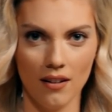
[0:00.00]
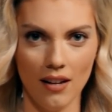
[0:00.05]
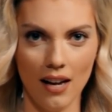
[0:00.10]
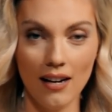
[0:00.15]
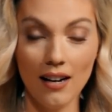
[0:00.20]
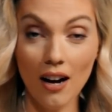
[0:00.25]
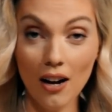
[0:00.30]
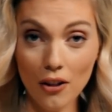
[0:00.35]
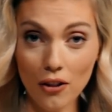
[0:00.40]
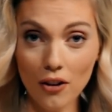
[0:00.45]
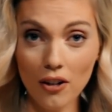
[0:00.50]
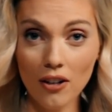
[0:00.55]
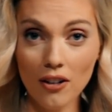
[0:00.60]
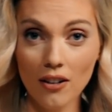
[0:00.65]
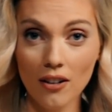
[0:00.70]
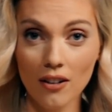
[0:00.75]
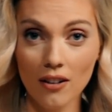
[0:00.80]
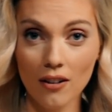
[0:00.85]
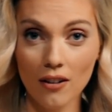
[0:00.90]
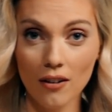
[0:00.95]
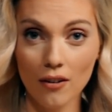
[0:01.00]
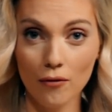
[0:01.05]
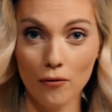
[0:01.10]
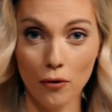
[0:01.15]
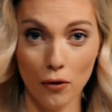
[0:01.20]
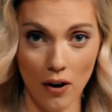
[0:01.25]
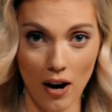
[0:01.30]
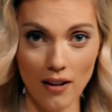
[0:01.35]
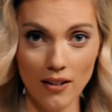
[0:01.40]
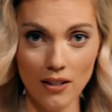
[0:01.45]
And other
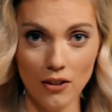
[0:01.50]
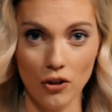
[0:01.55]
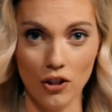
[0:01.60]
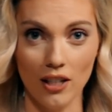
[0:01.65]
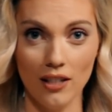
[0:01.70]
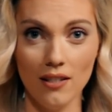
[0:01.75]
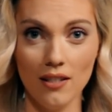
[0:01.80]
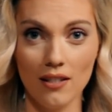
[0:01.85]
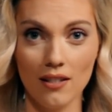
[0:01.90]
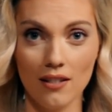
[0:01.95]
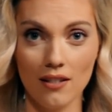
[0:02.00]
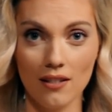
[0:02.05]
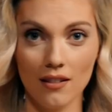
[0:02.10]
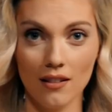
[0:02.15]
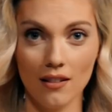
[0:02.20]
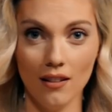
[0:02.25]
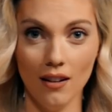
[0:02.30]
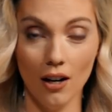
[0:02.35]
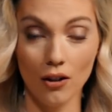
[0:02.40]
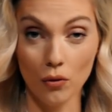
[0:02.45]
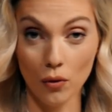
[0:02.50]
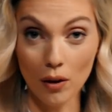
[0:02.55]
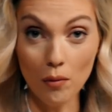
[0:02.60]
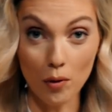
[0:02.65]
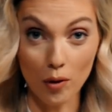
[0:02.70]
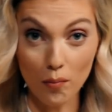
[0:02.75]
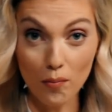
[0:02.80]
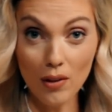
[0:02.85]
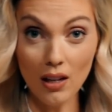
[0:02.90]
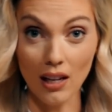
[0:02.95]
virologists agree
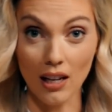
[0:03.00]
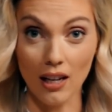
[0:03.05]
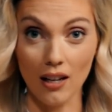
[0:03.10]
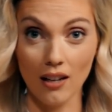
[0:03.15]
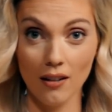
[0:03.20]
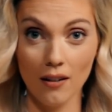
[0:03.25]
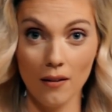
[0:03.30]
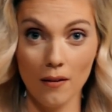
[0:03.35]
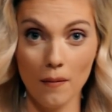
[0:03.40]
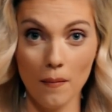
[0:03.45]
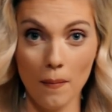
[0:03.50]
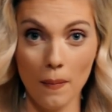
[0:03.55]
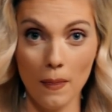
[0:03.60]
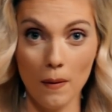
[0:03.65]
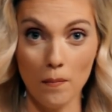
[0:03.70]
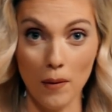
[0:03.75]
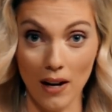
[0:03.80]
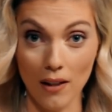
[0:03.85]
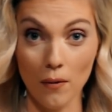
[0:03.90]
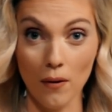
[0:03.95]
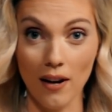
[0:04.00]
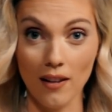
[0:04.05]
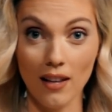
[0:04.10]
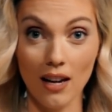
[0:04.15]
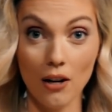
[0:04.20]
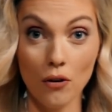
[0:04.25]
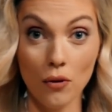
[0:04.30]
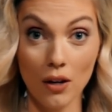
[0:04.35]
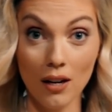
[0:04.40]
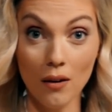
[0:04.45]
with me, by the way.
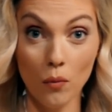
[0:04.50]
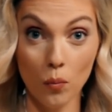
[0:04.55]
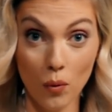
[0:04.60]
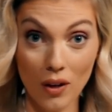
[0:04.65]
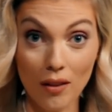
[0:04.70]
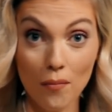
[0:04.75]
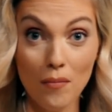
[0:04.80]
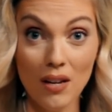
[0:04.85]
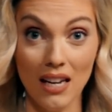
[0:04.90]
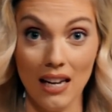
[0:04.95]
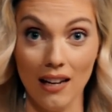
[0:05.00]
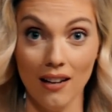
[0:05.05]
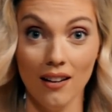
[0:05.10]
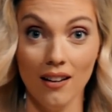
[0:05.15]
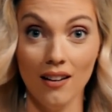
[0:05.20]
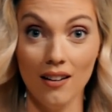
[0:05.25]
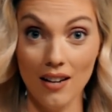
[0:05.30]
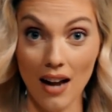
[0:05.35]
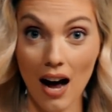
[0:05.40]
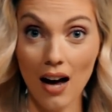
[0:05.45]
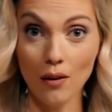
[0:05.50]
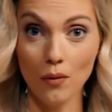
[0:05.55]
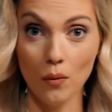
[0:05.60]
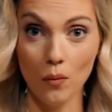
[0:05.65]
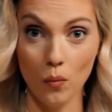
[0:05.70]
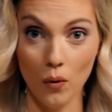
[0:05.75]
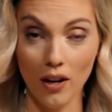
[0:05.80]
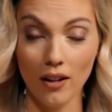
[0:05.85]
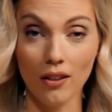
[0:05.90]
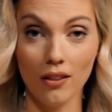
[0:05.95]
They agree with me, not
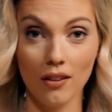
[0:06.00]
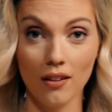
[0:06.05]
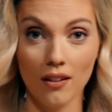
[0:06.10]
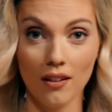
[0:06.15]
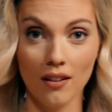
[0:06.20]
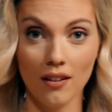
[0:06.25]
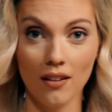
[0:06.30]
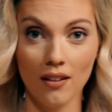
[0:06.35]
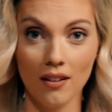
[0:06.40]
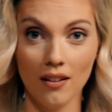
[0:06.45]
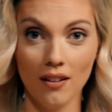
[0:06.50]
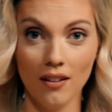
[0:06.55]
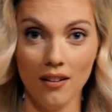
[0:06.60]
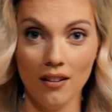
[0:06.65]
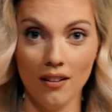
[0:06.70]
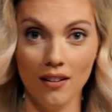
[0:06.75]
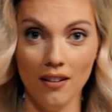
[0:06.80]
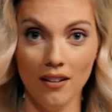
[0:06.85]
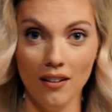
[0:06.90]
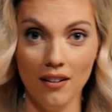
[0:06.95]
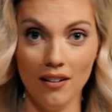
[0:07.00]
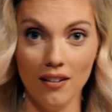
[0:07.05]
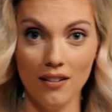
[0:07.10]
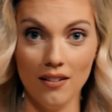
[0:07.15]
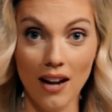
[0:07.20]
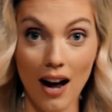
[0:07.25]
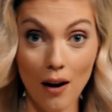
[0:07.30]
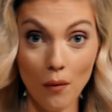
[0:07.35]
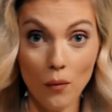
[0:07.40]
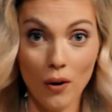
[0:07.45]
with
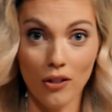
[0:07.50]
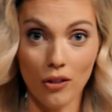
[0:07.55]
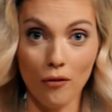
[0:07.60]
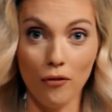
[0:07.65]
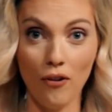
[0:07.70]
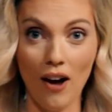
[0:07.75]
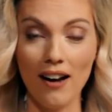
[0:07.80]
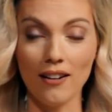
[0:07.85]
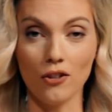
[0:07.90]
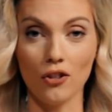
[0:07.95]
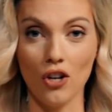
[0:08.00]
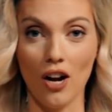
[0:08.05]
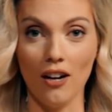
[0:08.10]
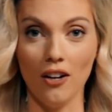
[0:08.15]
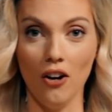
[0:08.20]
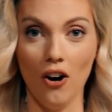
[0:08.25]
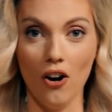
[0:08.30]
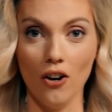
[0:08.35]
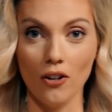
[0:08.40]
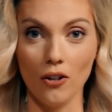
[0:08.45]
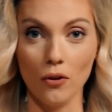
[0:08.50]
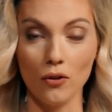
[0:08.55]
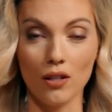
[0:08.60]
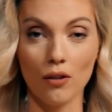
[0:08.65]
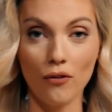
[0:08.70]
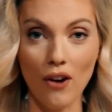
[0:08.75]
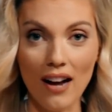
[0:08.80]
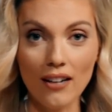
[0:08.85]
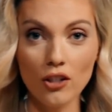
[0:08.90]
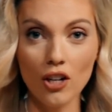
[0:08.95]
Not with the fact-check articles. The
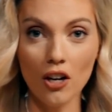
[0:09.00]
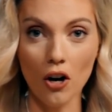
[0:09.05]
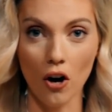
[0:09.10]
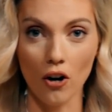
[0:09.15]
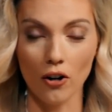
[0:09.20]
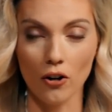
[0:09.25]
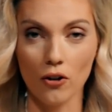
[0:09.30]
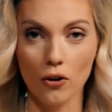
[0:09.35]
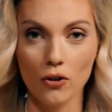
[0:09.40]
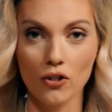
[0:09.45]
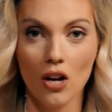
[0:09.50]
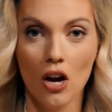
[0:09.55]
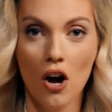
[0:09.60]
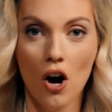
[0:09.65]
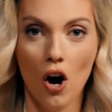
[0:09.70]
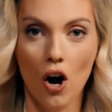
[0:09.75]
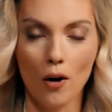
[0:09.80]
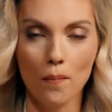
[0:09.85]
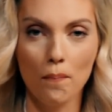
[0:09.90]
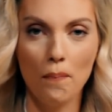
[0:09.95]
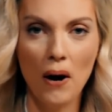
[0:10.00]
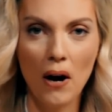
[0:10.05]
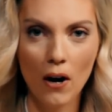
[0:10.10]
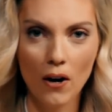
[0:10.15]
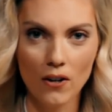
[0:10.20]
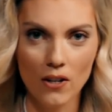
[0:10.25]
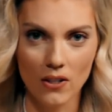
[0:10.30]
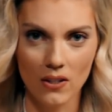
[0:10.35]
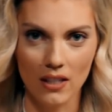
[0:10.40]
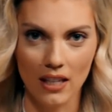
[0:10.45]
fact-check articles are
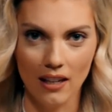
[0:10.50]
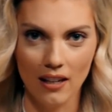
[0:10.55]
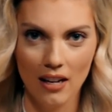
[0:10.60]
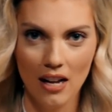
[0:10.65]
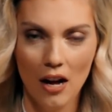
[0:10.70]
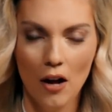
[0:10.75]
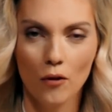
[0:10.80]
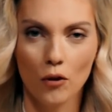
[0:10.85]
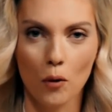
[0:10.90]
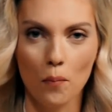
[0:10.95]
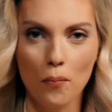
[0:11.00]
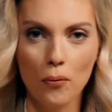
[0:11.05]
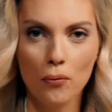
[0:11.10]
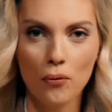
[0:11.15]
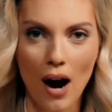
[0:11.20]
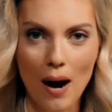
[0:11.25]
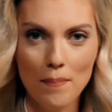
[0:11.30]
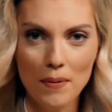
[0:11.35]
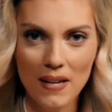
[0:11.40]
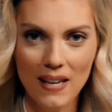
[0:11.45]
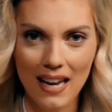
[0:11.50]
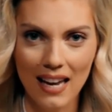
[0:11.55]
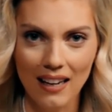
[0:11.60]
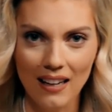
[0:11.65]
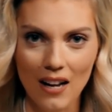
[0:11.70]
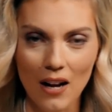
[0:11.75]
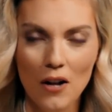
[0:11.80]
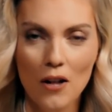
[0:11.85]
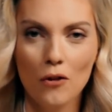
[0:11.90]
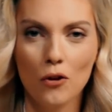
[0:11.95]
partisan. They're
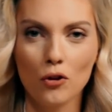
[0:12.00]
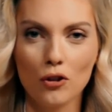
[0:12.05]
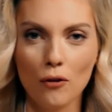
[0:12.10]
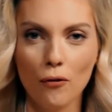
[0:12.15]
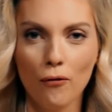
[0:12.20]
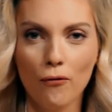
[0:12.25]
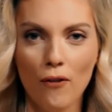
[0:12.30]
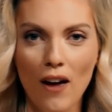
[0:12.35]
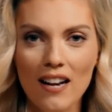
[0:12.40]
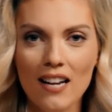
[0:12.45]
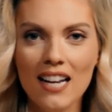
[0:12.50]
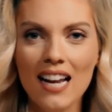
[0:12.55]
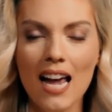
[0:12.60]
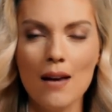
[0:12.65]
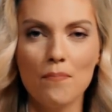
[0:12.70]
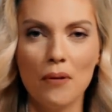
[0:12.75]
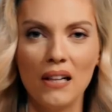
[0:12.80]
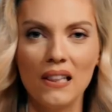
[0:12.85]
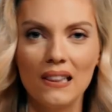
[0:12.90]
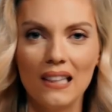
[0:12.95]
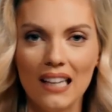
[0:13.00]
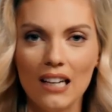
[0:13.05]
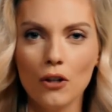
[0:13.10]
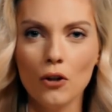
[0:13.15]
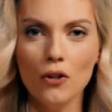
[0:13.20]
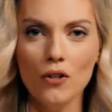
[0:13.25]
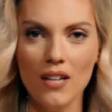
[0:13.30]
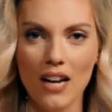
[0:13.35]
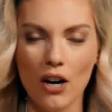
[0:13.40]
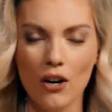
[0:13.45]
propaganda. They're defending a
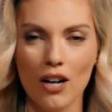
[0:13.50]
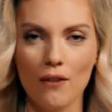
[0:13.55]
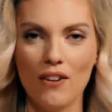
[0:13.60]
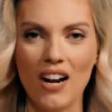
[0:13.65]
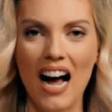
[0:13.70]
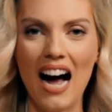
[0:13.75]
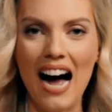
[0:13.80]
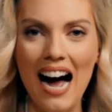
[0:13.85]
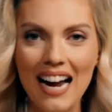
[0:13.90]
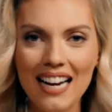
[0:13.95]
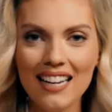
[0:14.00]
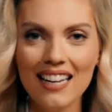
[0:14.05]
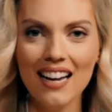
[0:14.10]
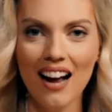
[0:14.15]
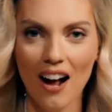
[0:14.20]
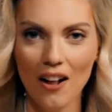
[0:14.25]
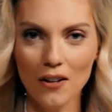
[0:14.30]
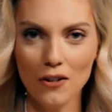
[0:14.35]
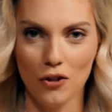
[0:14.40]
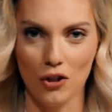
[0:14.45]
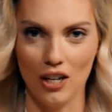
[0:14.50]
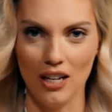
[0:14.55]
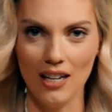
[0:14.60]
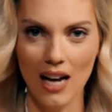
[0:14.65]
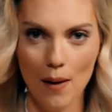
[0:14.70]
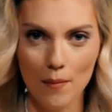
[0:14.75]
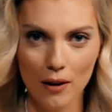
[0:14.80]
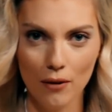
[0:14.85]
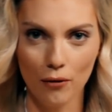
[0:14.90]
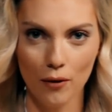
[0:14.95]
political narrative, an ideology
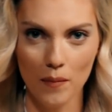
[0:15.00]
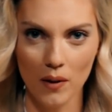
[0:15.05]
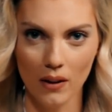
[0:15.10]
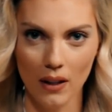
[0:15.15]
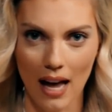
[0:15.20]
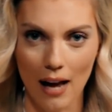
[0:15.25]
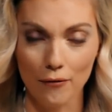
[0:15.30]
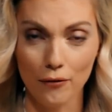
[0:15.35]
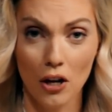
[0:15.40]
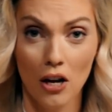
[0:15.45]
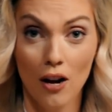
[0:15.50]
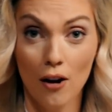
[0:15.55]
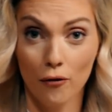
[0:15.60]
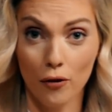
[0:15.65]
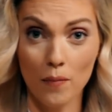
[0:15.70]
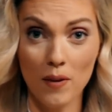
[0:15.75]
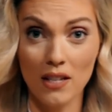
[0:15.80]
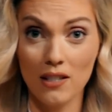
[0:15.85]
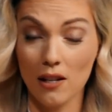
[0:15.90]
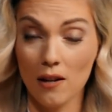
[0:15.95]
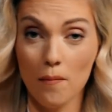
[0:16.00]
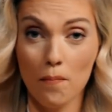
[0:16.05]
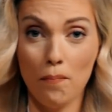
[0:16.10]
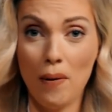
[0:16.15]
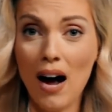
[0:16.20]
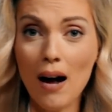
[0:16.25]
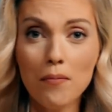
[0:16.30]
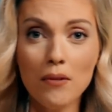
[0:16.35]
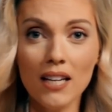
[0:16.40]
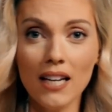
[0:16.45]
coming from the left, from these
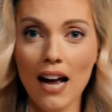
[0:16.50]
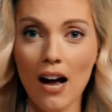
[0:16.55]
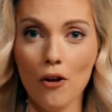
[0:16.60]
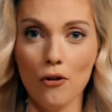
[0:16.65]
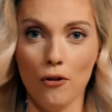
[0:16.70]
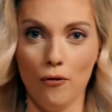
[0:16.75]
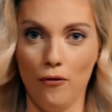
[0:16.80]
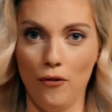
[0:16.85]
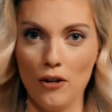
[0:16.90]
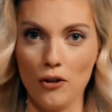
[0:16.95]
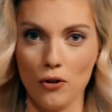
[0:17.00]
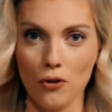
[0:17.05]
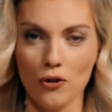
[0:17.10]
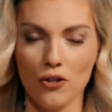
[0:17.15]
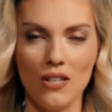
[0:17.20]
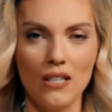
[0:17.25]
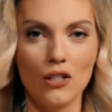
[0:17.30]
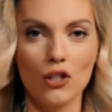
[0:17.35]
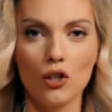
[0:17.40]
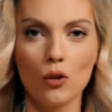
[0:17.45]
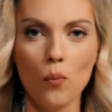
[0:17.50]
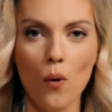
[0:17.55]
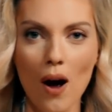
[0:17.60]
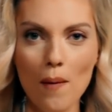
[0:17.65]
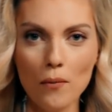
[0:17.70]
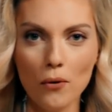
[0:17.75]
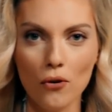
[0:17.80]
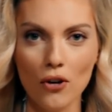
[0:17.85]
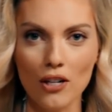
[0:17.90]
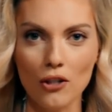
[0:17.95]
public health officials, these
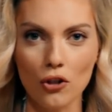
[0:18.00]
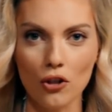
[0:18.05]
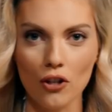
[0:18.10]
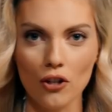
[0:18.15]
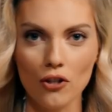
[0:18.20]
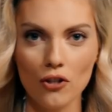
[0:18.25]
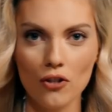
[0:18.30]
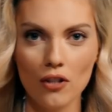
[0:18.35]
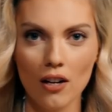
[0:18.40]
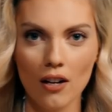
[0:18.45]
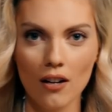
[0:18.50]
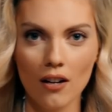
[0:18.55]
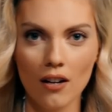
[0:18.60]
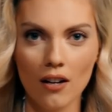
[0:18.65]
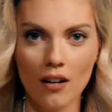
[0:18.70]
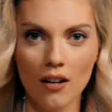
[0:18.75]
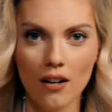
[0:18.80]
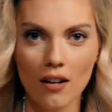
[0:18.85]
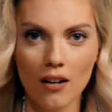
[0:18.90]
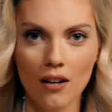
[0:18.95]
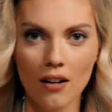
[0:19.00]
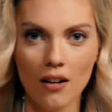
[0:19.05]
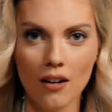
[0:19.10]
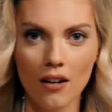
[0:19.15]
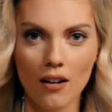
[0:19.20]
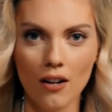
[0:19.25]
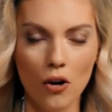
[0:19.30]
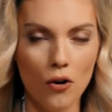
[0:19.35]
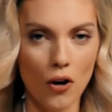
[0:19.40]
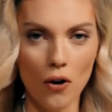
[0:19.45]
swamp creatures
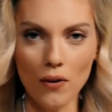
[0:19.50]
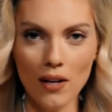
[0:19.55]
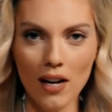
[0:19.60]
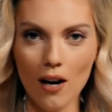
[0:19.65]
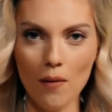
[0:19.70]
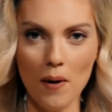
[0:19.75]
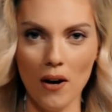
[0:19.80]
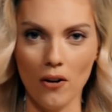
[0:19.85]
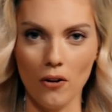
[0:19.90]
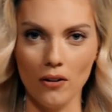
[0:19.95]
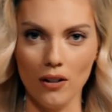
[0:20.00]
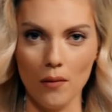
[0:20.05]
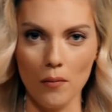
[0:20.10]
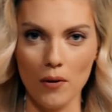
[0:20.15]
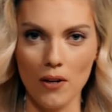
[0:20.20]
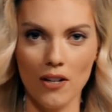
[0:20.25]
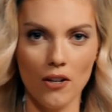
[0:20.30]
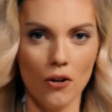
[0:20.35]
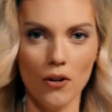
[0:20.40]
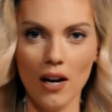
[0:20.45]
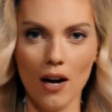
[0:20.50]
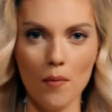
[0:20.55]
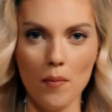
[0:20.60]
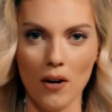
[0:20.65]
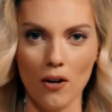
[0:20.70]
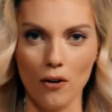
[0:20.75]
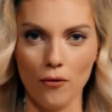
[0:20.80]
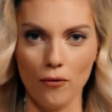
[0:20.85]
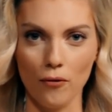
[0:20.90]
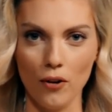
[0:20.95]
who don't care about our liberty, don't care
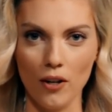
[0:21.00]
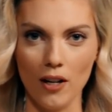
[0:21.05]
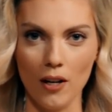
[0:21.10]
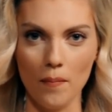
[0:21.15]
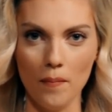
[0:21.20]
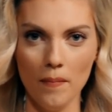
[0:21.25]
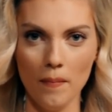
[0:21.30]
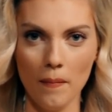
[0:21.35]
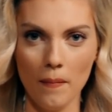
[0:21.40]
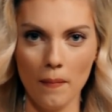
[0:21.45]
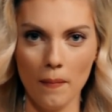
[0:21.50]
about our freedom.